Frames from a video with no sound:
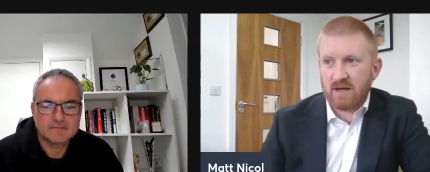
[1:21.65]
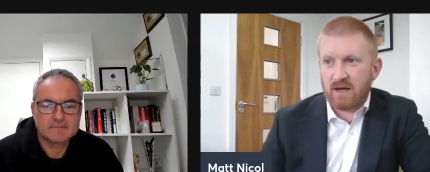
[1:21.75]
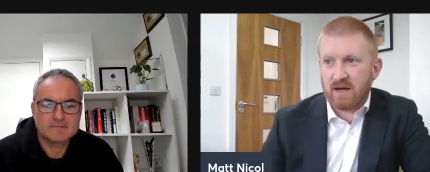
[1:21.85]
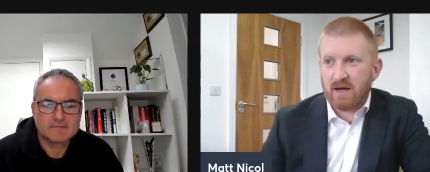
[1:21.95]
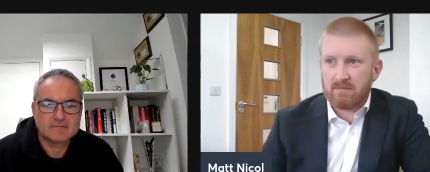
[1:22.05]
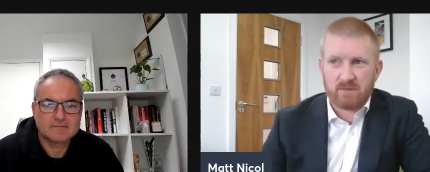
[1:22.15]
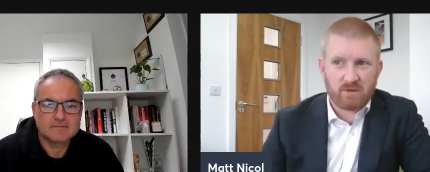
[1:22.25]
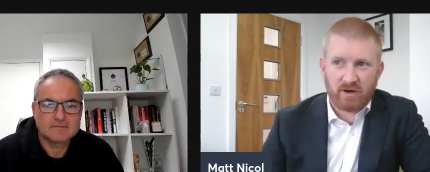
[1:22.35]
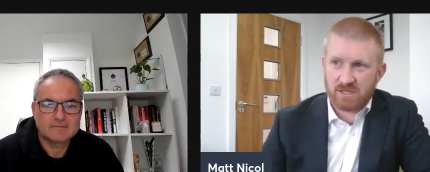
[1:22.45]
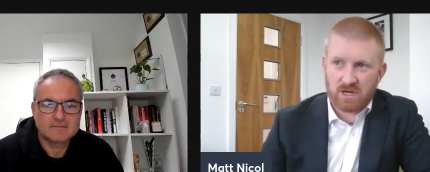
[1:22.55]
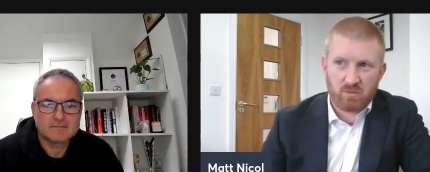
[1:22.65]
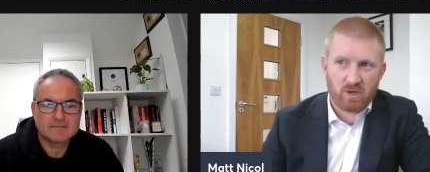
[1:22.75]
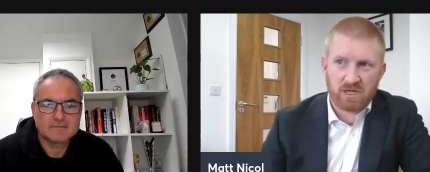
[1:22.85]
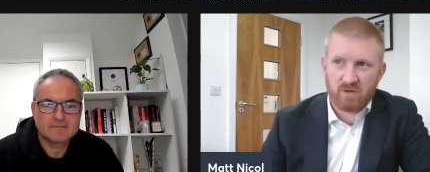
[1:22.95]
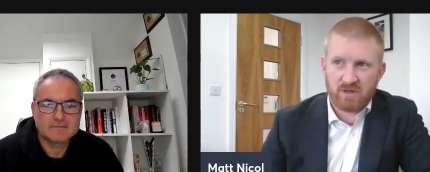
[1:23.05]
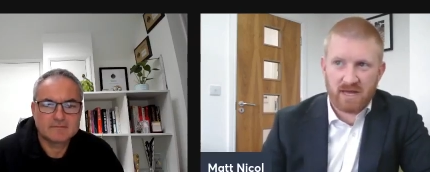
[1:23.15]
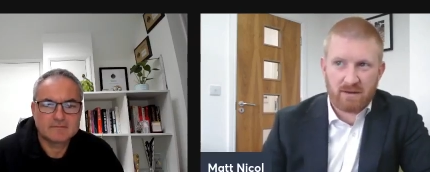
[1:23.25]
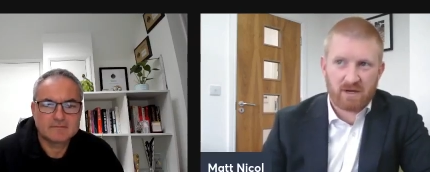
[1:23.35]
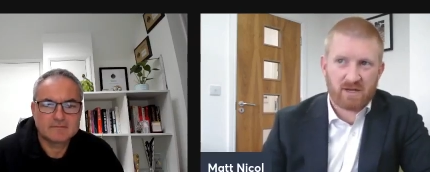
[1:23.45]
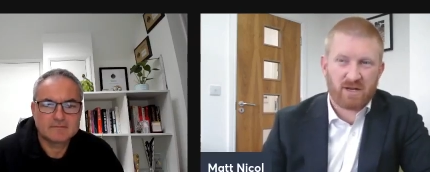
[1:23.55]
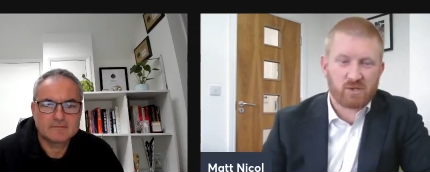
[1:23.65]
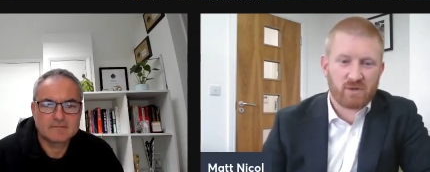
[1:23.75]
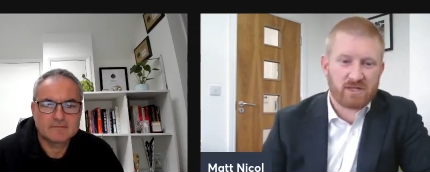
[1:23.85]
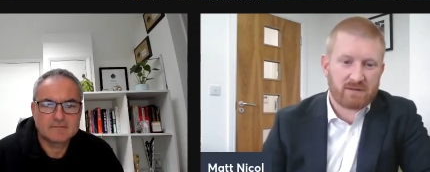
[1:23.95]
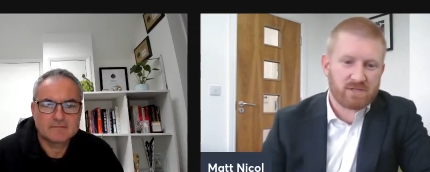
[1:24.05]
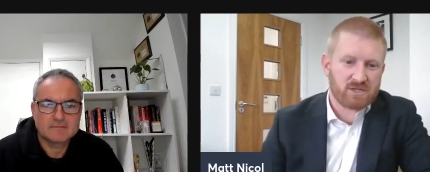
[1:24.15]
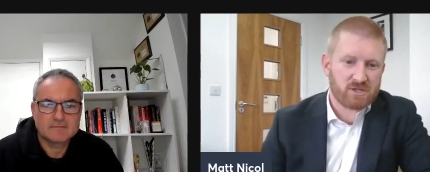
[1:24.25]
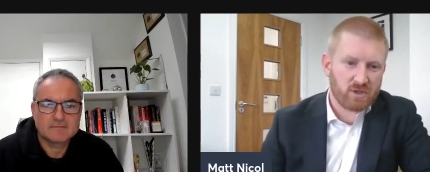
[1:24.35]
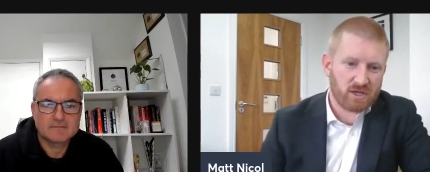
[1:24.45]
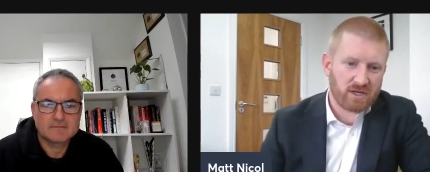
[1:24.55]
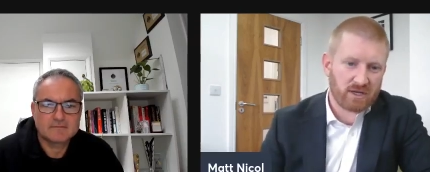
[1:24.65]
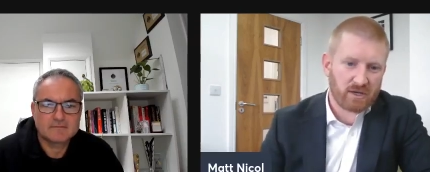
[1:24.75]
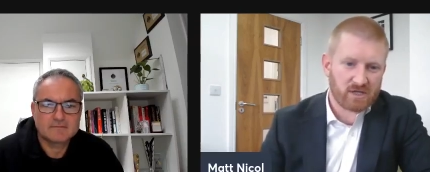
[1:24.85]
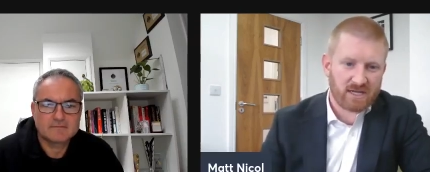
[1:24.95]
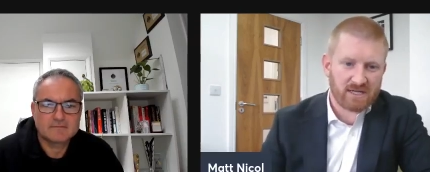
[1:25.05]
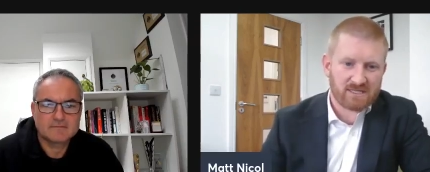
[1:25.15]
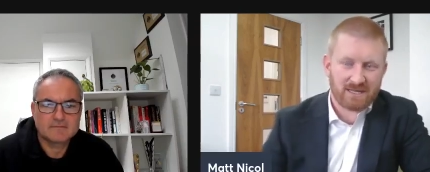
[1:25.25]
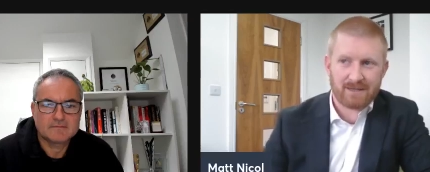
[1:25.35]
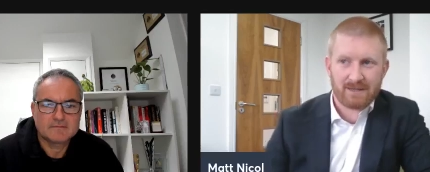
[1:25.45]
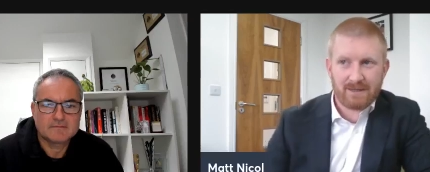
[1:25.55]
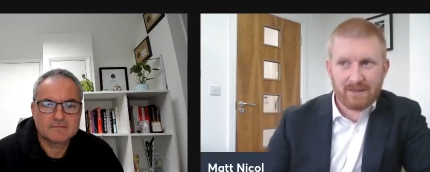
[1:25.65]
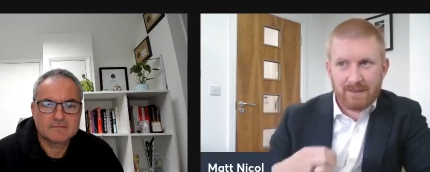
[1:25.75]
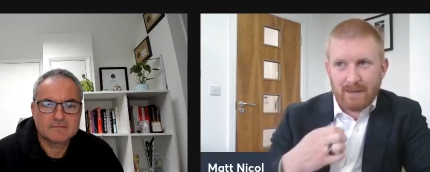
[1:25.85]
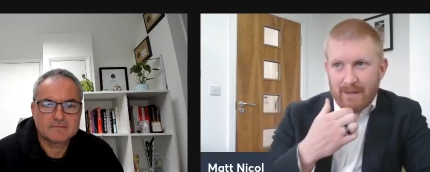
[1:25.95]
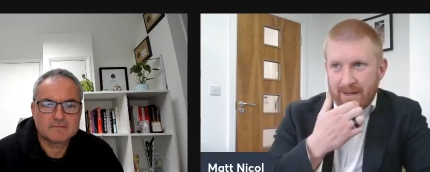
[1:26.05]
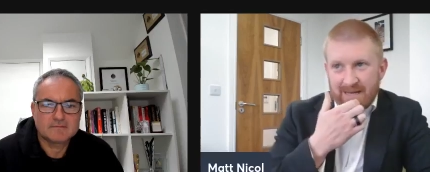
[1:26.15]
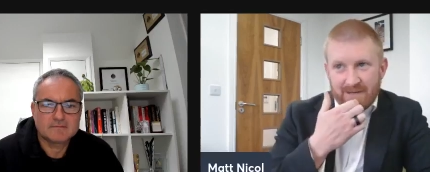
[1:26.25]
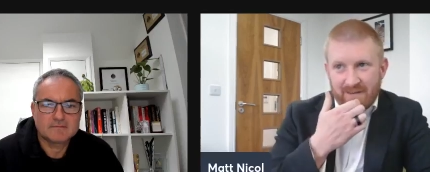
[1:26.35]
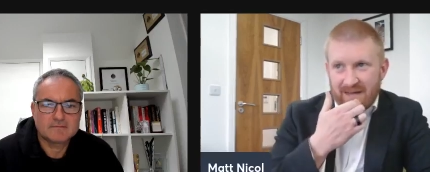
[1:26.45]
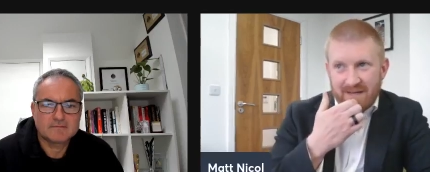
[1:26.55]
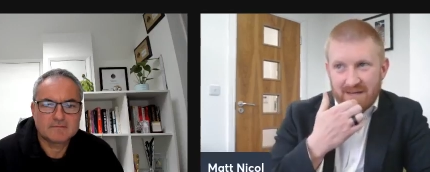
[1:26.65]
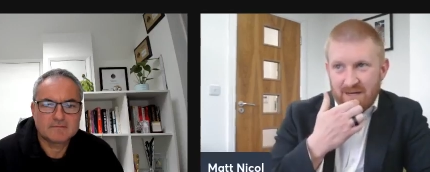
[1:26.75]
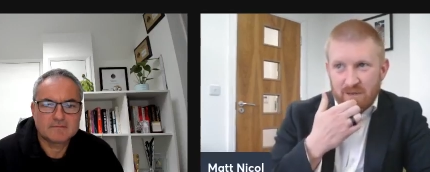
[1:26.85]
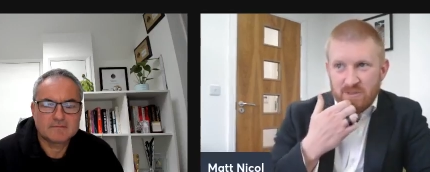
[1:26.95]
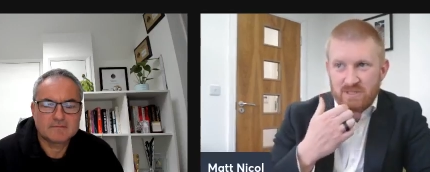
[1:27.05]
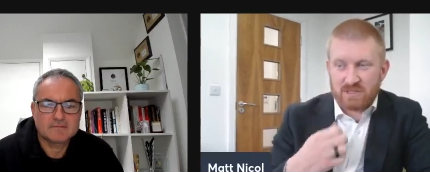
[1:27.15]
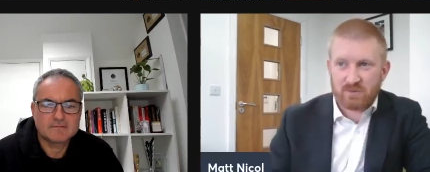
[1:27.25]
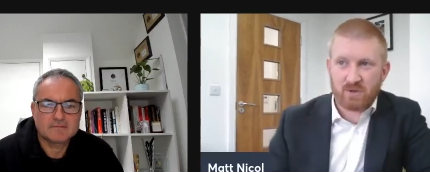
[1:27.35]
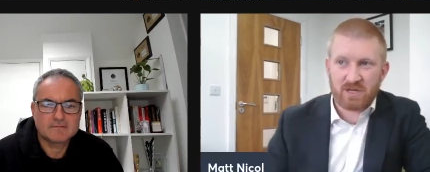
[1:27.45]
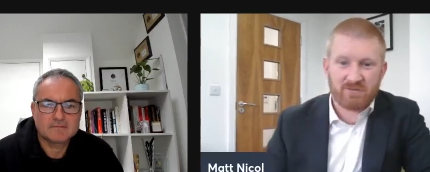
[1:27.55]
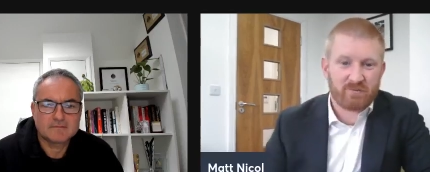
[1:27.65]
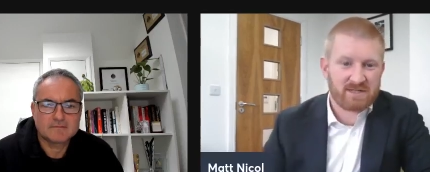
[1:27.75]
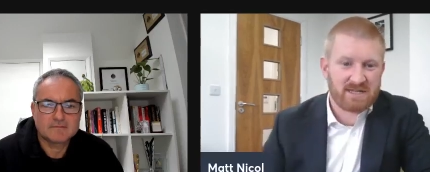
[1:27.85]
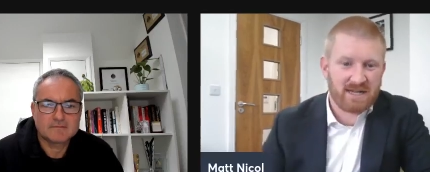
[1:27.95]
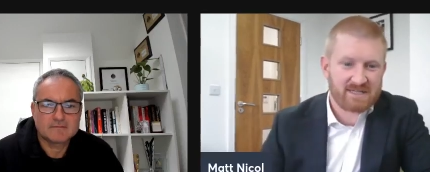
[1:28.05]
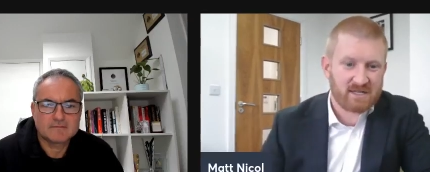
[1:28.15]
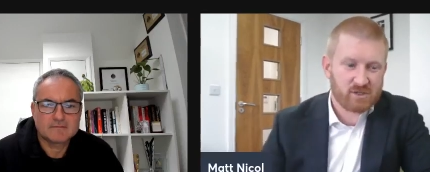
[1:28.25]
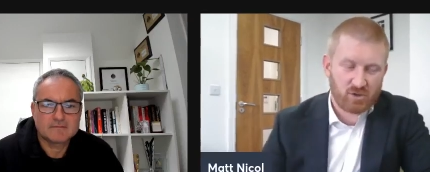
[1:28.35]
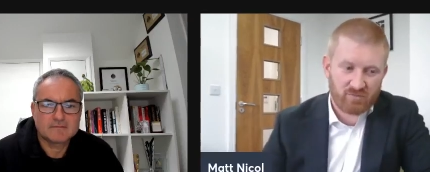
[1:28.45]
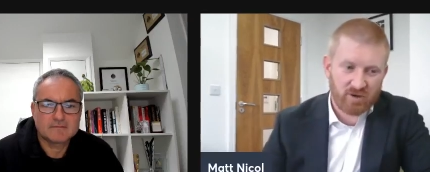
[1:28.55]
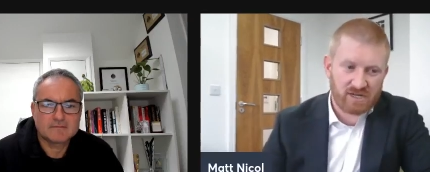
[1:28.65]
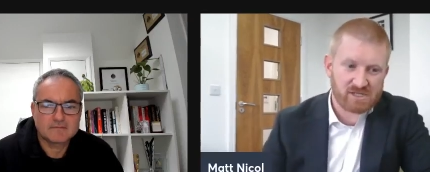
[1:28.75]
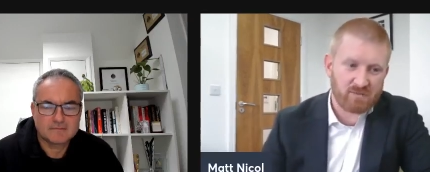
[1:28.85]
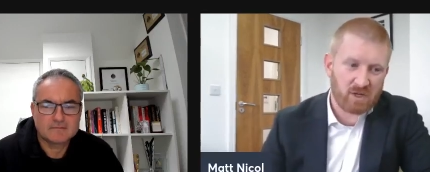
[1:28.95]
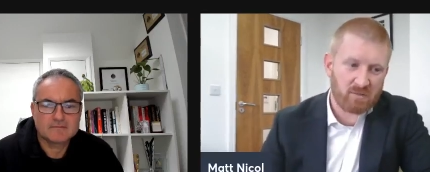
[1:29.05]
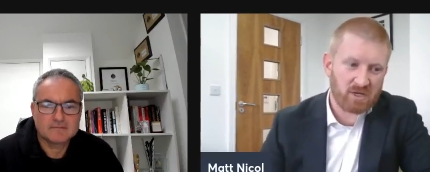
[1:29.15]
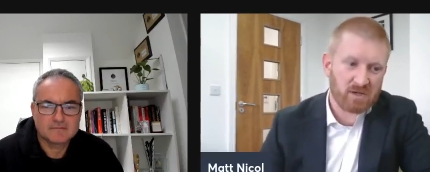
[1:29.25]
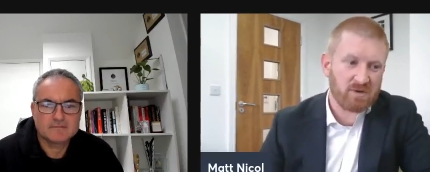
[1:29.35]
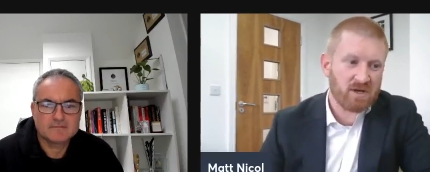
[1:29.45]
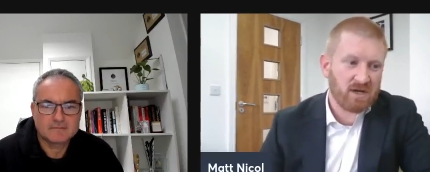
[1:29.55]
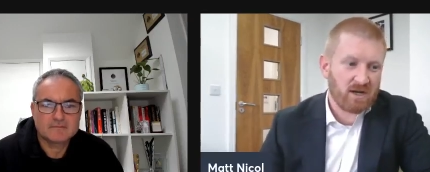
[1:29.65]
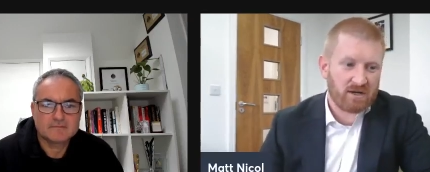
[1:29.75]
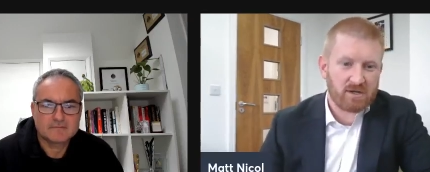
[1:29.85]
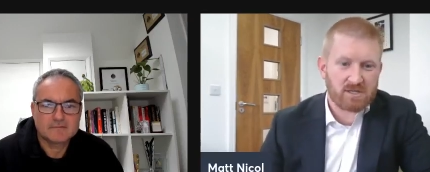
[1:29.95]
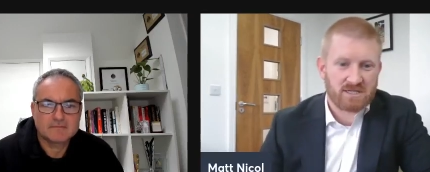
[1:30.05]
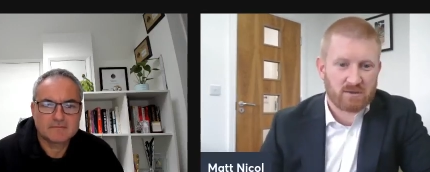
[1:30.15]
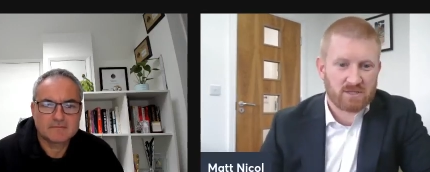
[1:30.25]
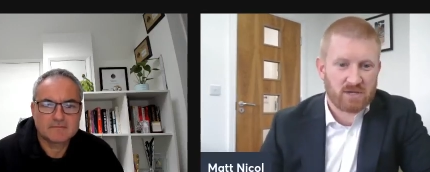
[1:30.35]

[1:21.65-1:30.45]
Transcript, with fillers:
Speaker 1: Um, great time working with them. I kind of joined them as a junior negotiator ahead of that, I was working for my dad. He had a driving range in Birmingham and I used to sell